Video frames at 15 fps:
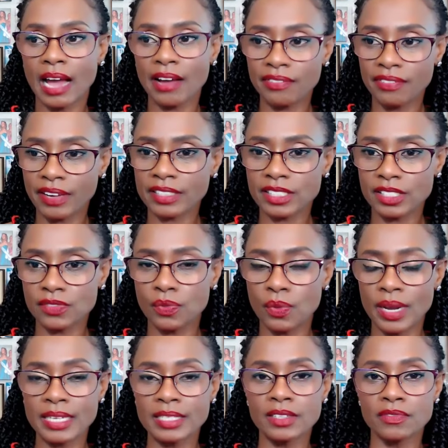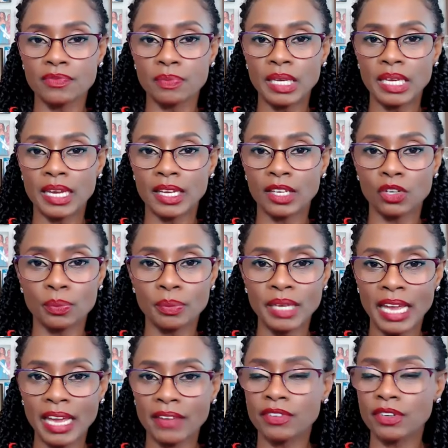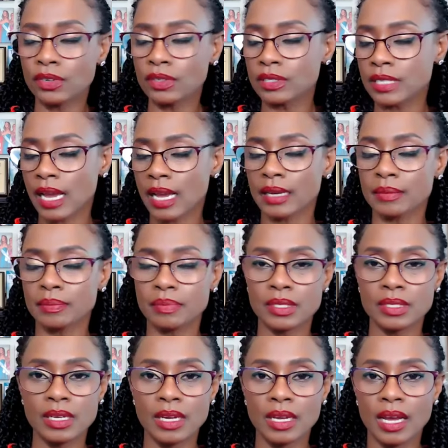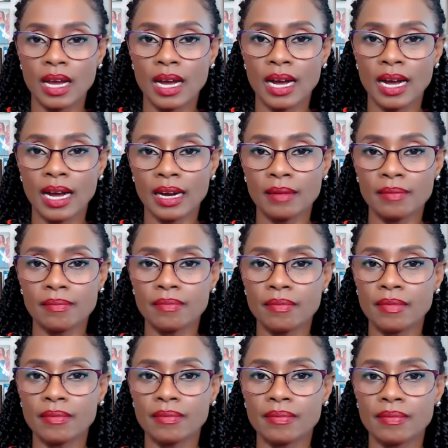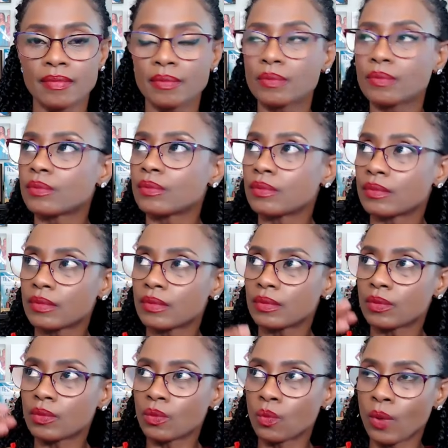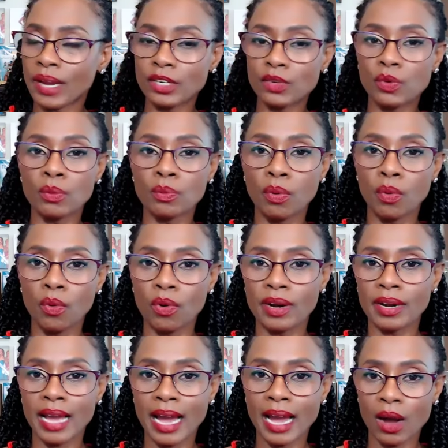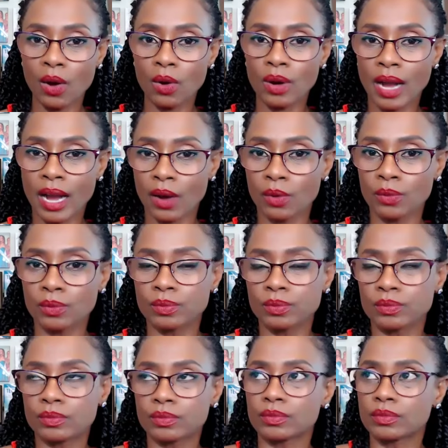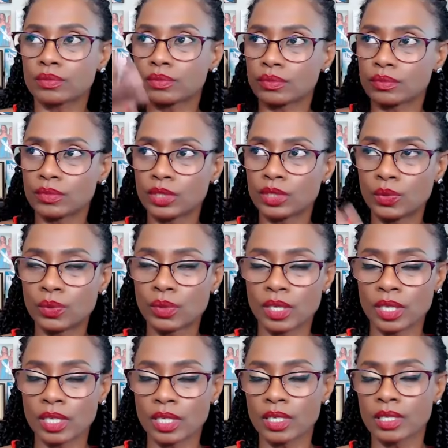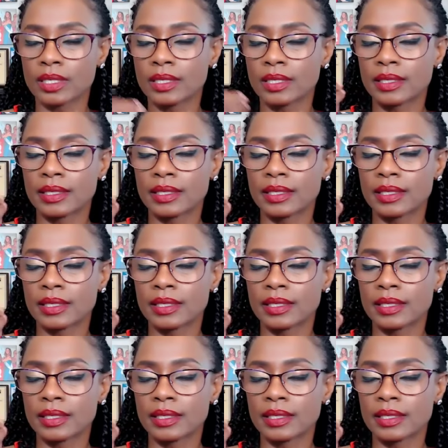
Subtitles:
ways of being, your behavioral types, when you were born, how you were,